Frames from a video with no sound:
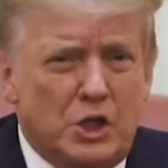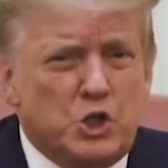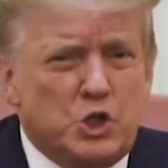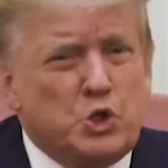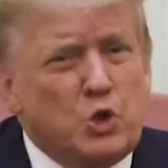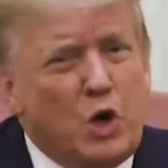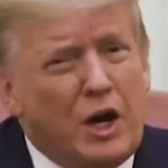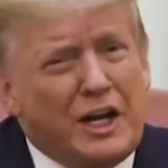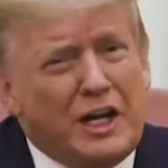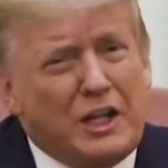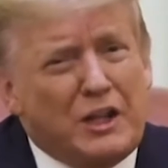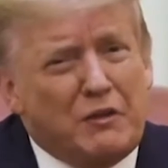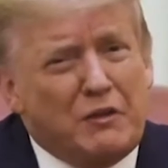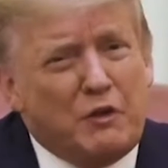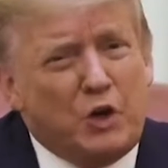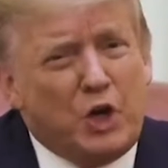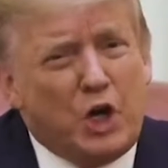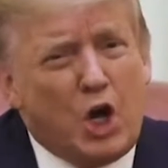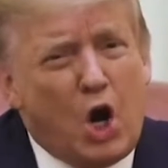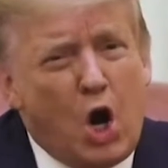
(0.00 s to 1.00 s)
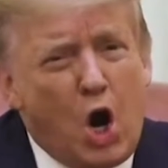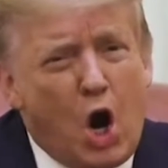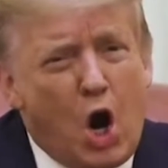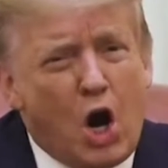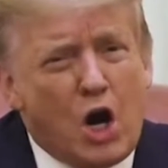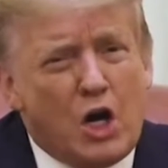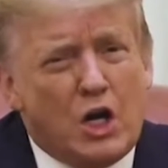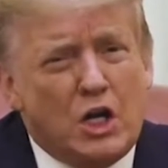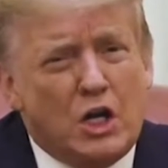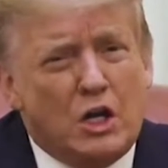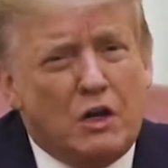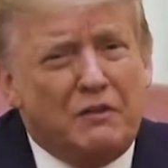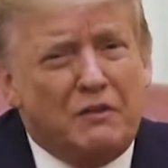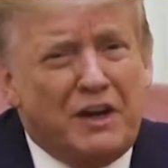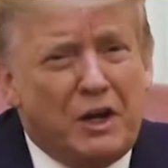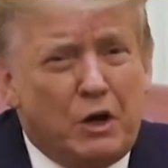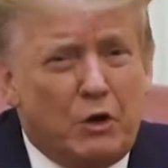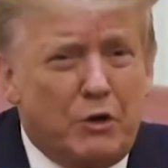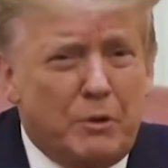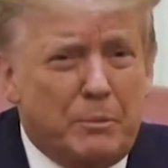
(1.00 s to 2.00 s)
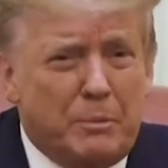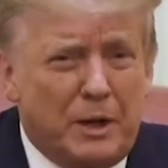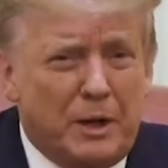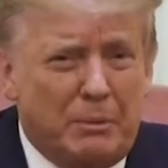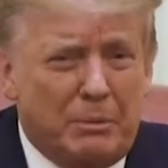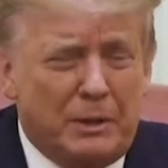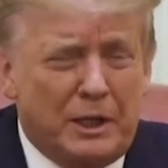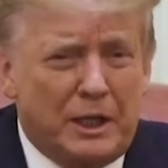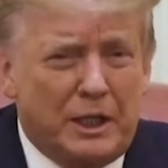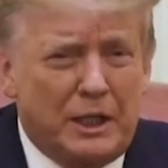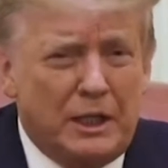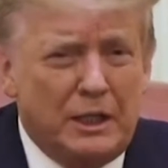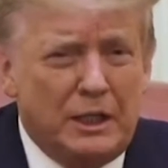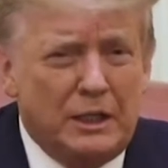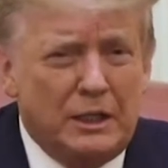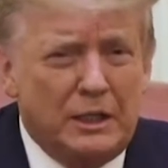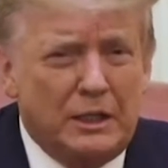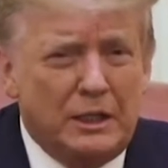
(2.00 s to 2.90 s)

struck at the very heart of our republic.